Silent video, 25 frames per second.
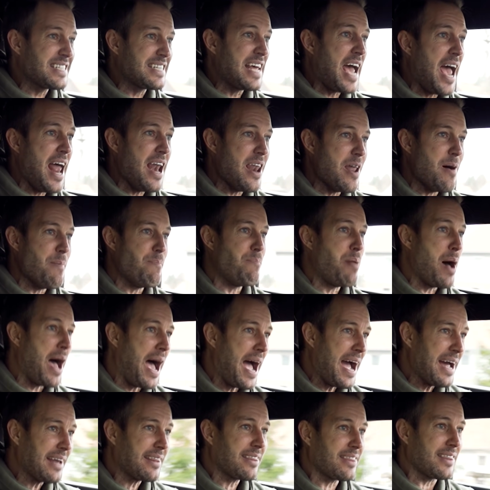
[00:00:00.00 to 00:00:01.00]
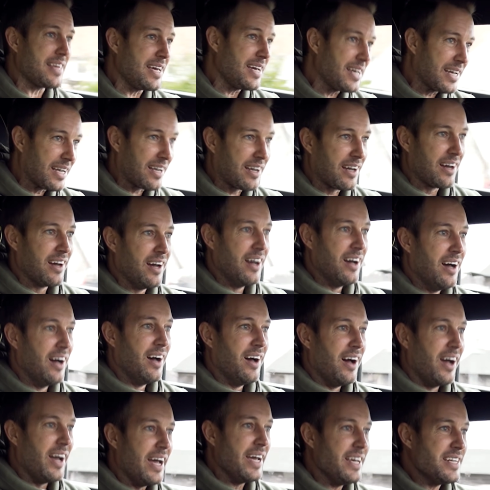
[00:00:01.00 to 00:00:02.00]
telepathic.
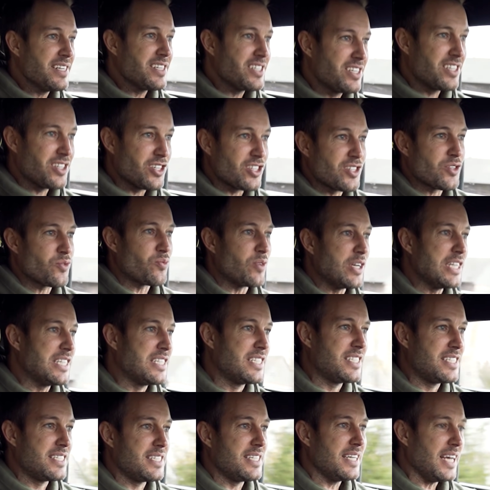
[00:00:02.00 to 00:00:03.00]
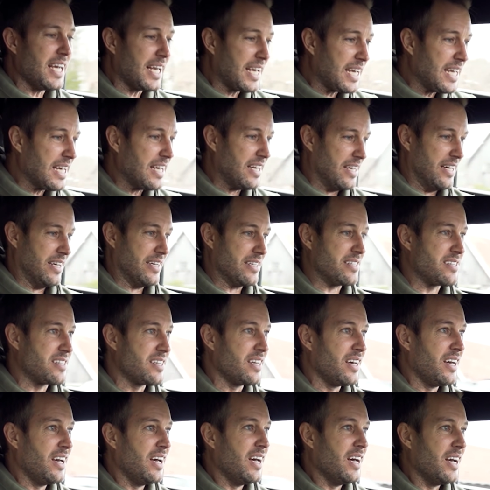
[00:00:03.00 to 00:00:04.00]
It's just ridiculous.
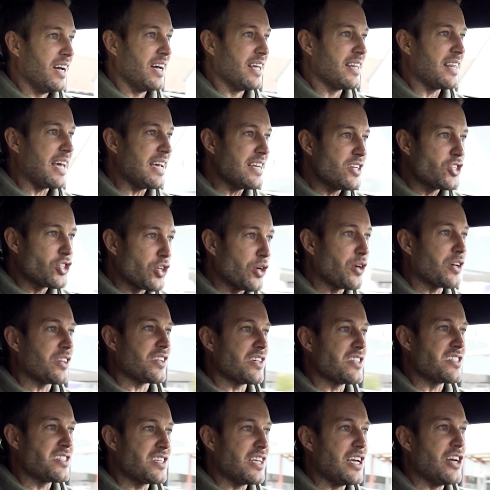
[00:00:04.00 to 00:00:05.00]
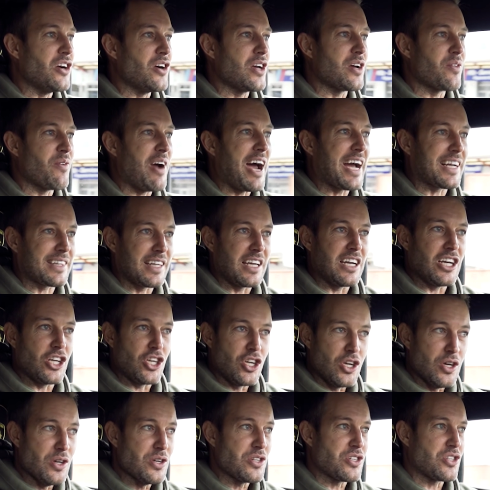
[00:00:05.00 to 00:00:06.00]
They took the steering rack that it
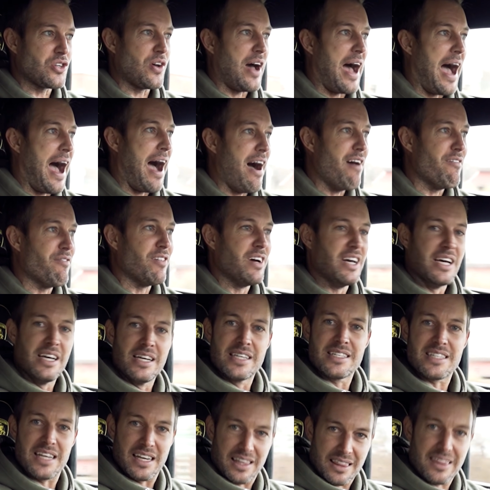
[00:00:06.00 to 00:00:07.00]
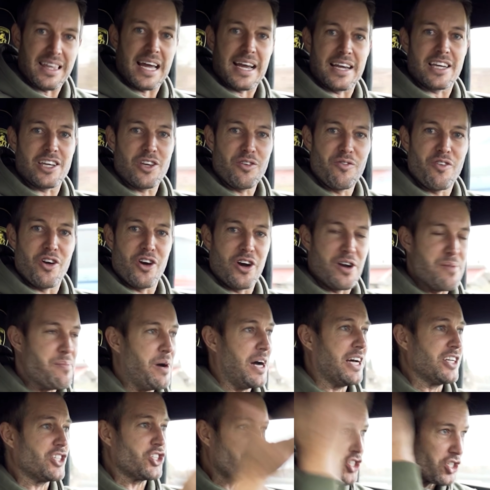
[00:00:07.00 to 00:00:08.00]
used to have, said thank you very
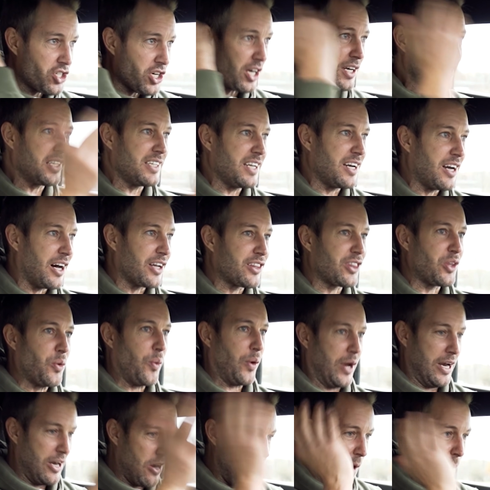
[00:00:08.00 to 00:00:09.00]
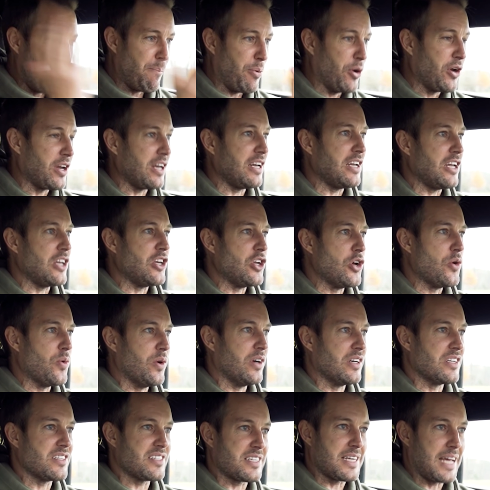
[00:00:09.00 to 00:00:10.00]
much, chucked it out the window, put in a new one,
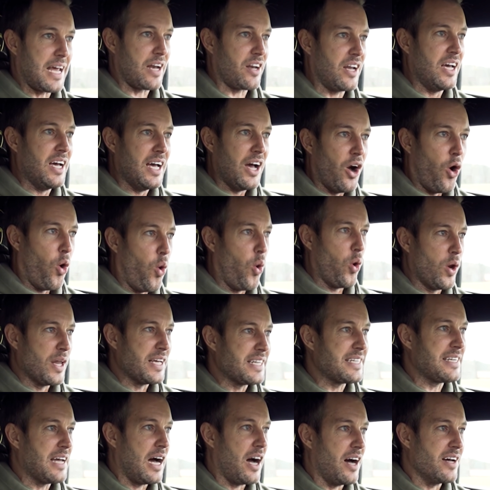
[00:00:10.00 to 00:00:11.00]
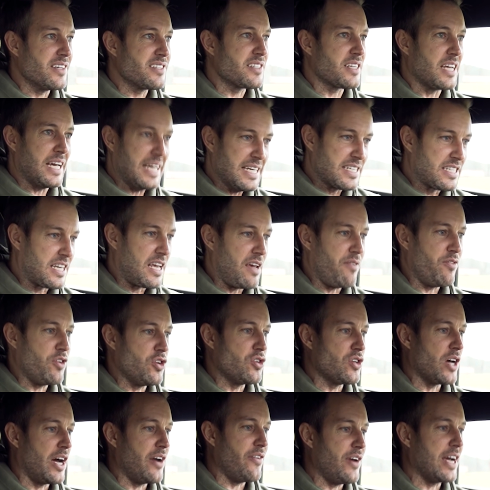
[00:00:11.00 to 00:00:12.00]
and said all it does is give you
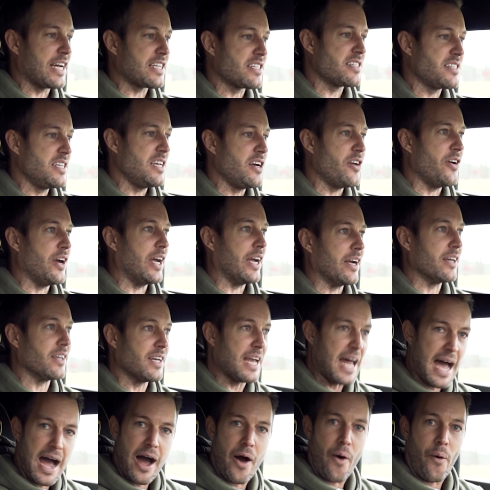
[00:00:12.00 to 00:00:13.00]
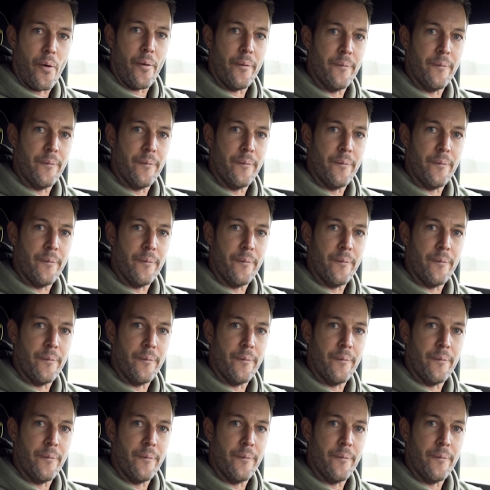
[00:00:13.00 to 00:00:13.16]
direct steering. Now,